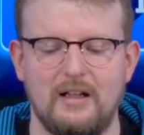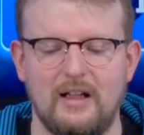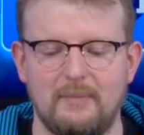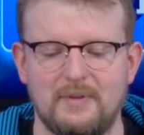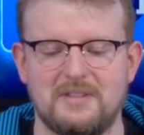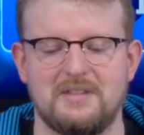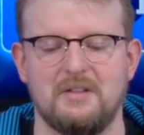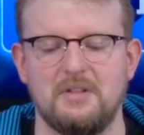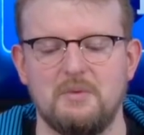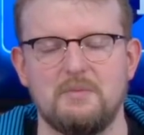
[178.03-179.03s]
But
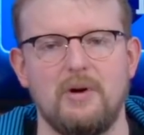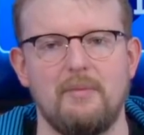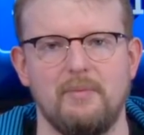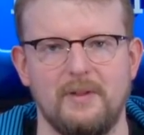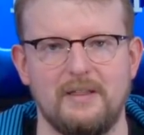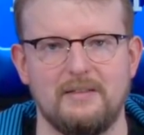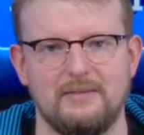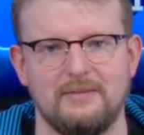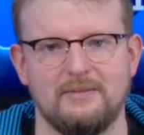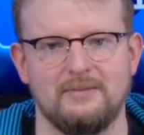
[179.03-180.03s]
still, you'd probably
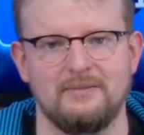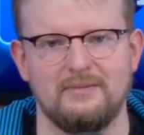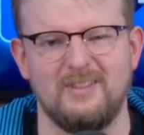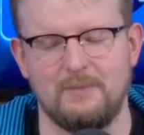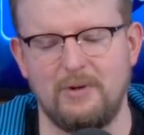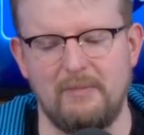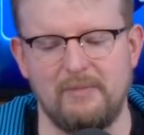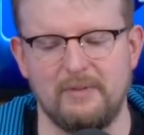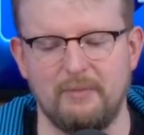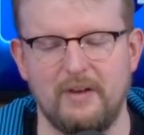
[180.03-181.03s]

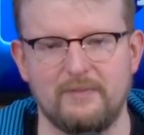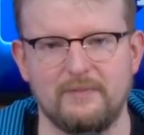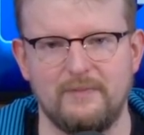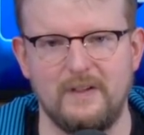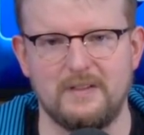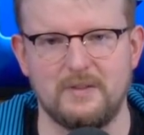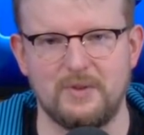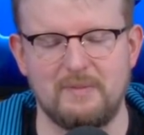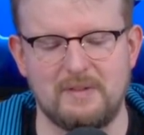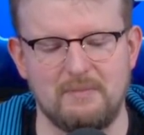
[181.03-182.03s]
run Feast of
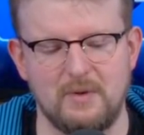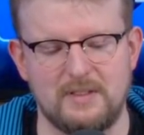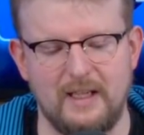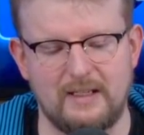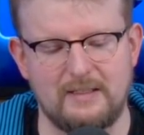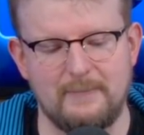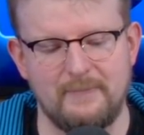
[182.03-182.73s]
Dreams in most decks.